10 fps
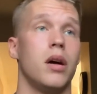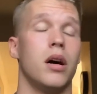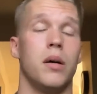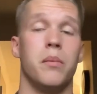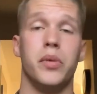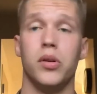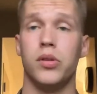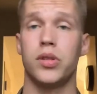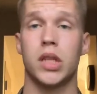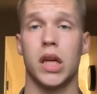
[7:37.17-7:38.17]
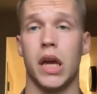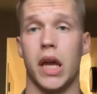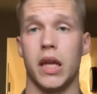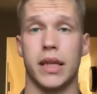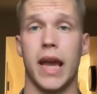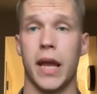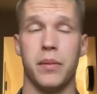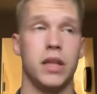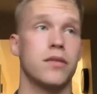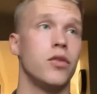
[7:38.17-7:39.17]
boots and
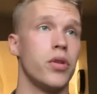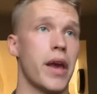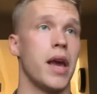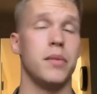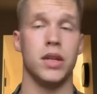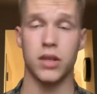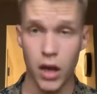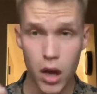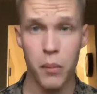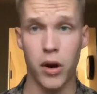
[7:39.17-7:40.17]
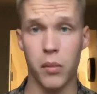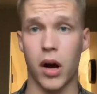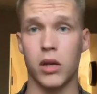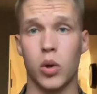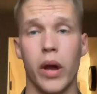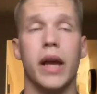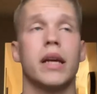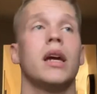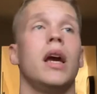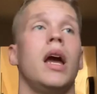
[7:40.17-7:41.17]
camis, full camis, put them on
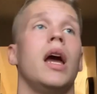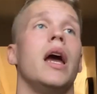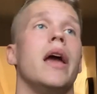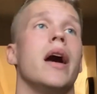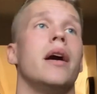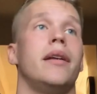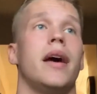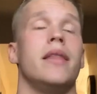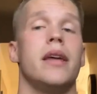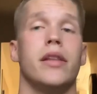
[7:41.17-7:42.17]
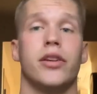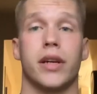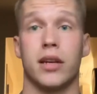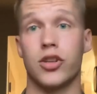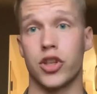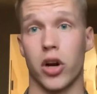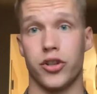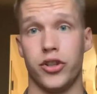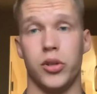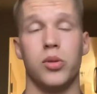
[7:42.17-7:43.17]
quick, and then they're going to
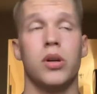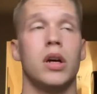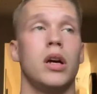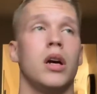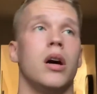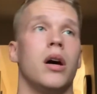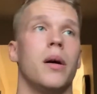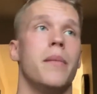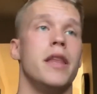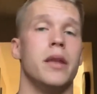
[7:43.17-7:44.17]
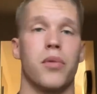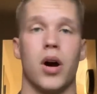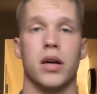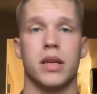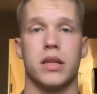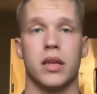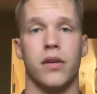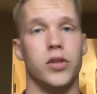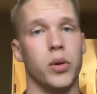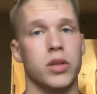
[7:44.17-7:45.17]
start you in the process
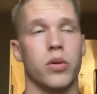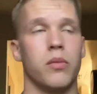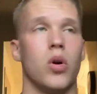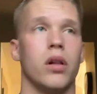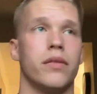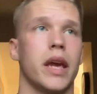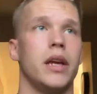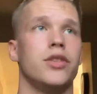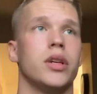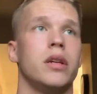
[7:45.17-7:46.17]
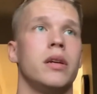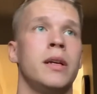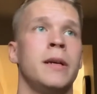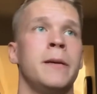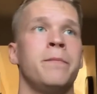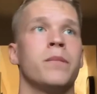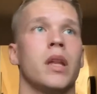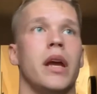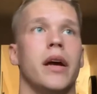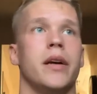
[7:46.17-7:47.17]
of doing swim qualification.
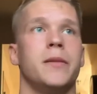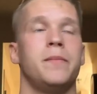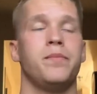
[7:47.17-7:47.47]
And